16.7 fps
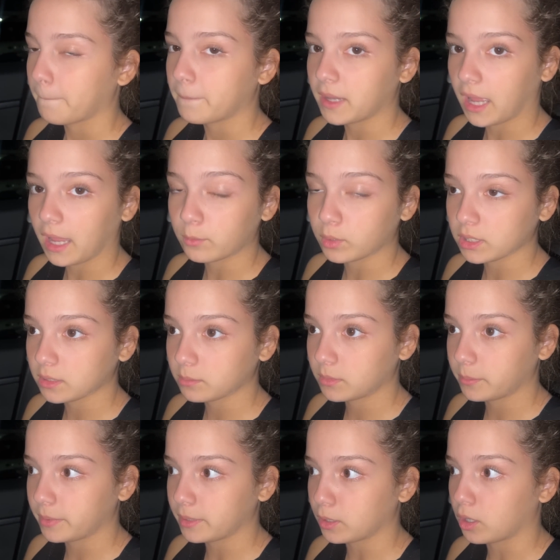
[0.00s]
But I want them
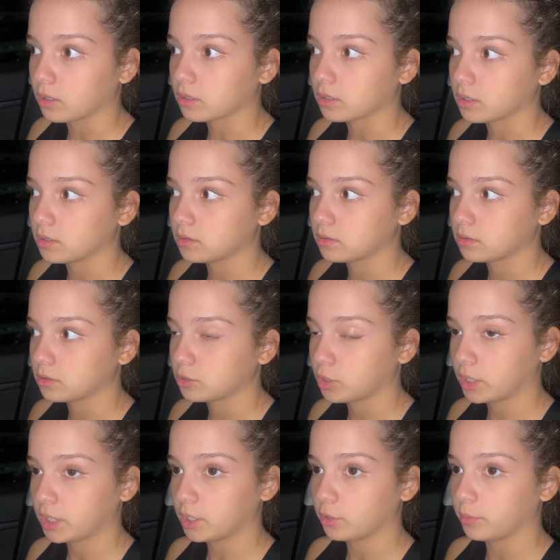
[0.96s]
to be longer.
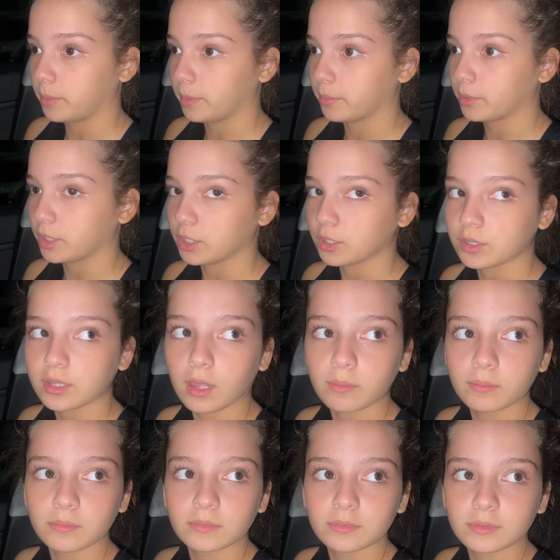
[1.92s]
So I need to remember. Emily
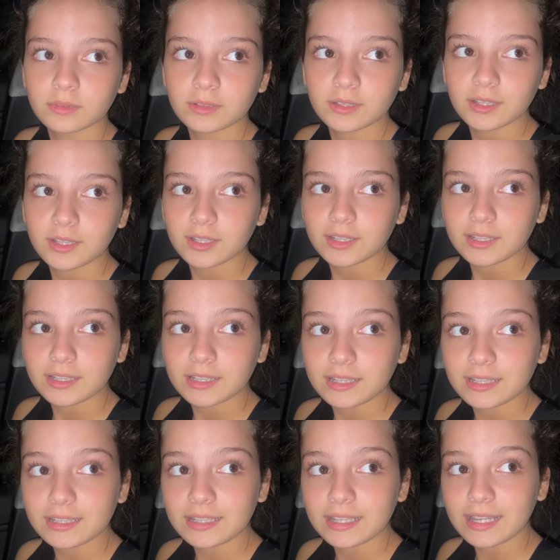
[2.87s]
cannot be longer.
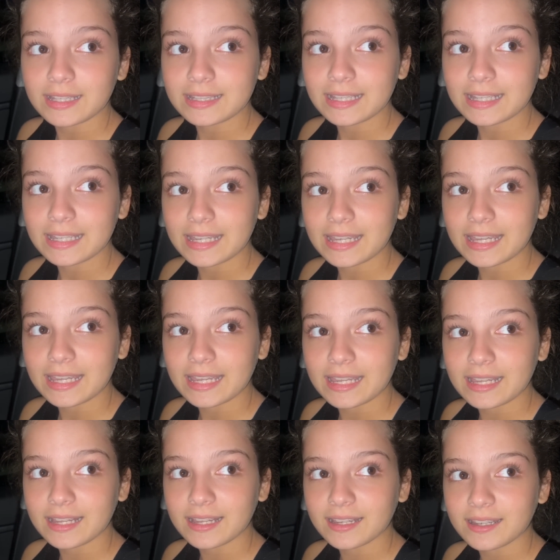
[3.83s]
They're touching your
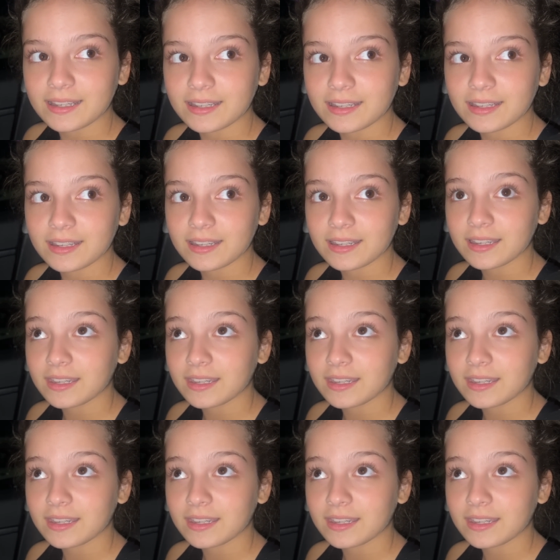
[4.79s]
eyebrows.